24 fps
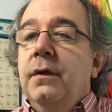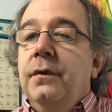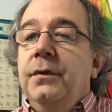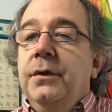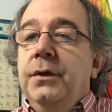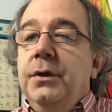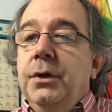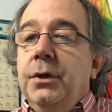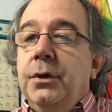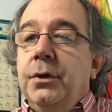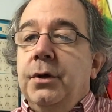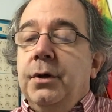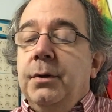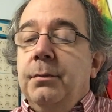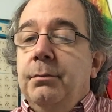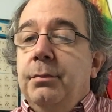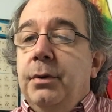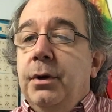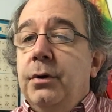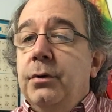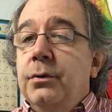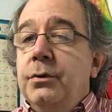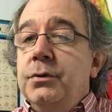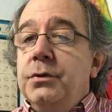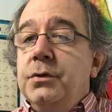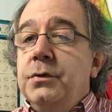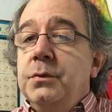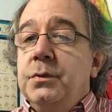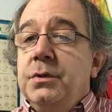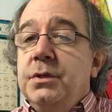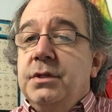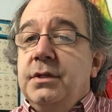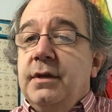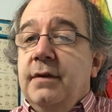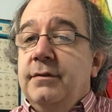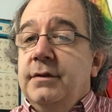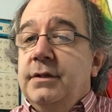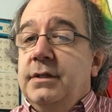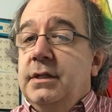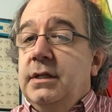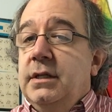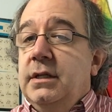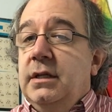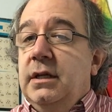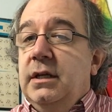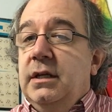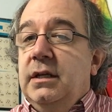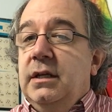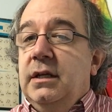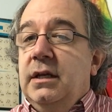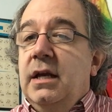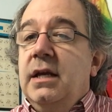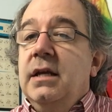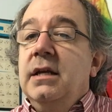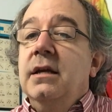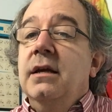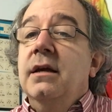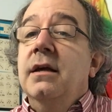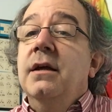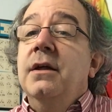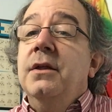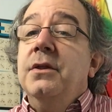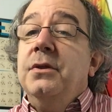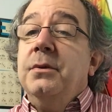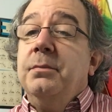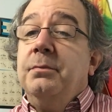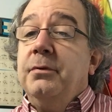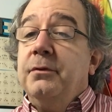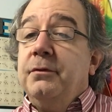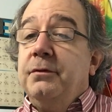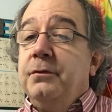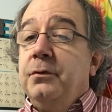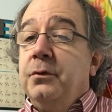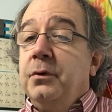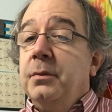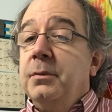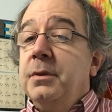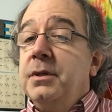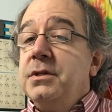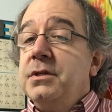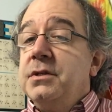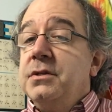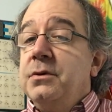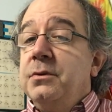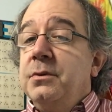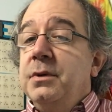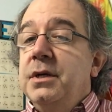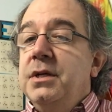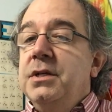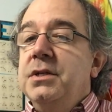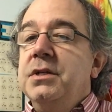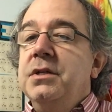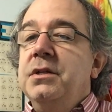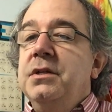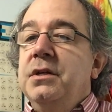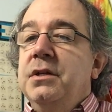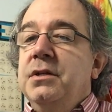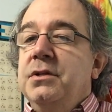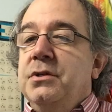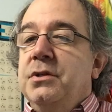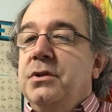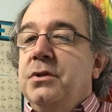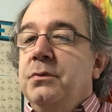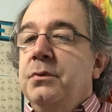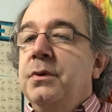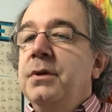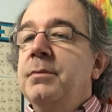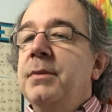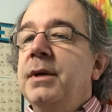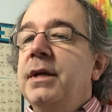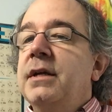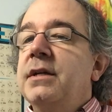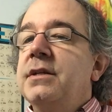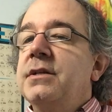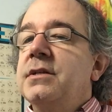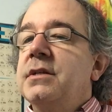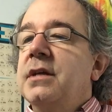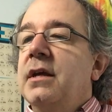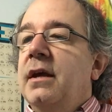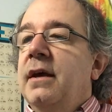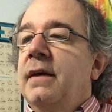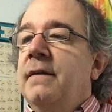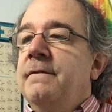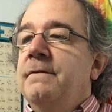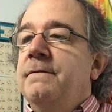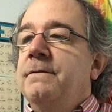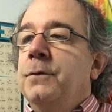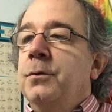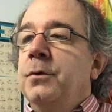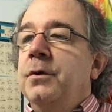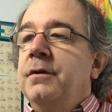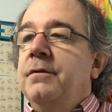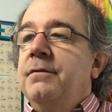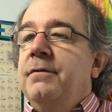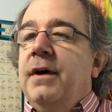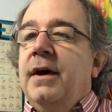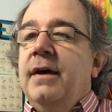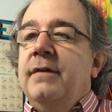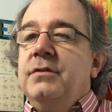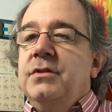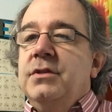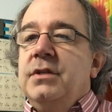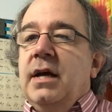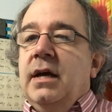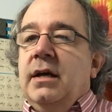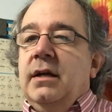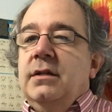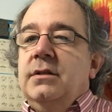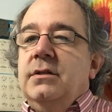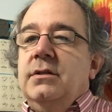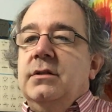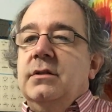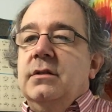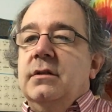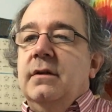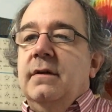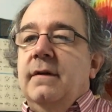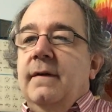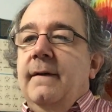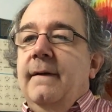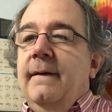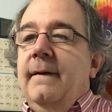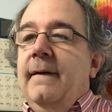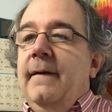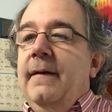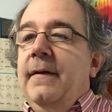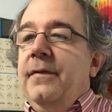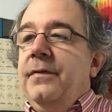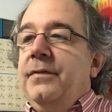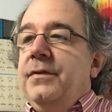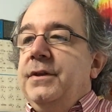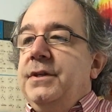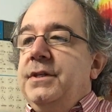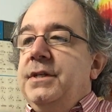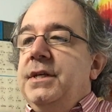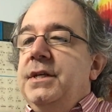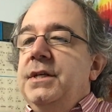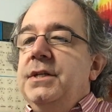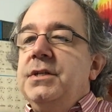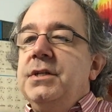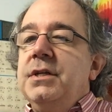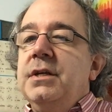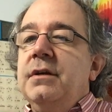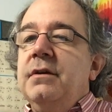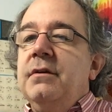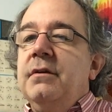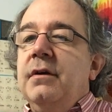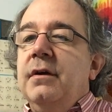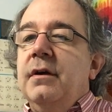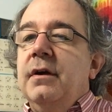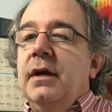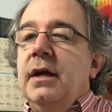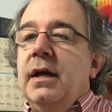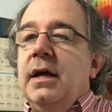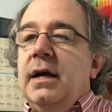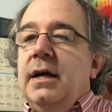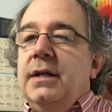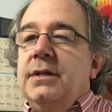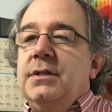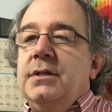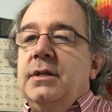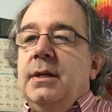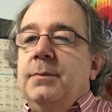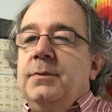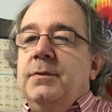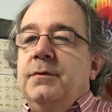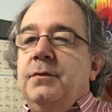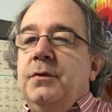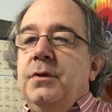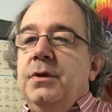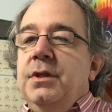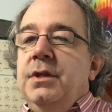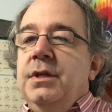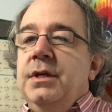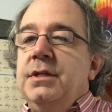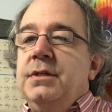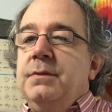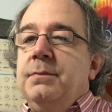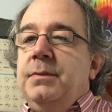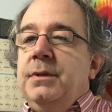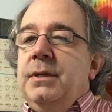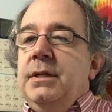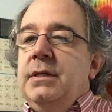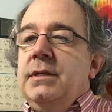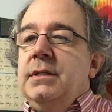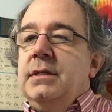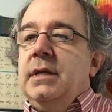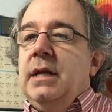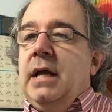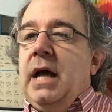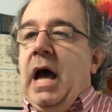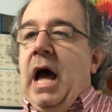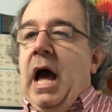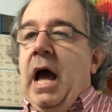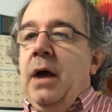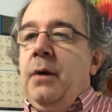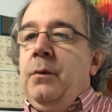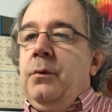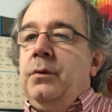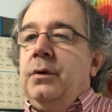The year composed was 1788. The performance duration is 3 minutes and 45 seconds. The teaching concepts for this piece that I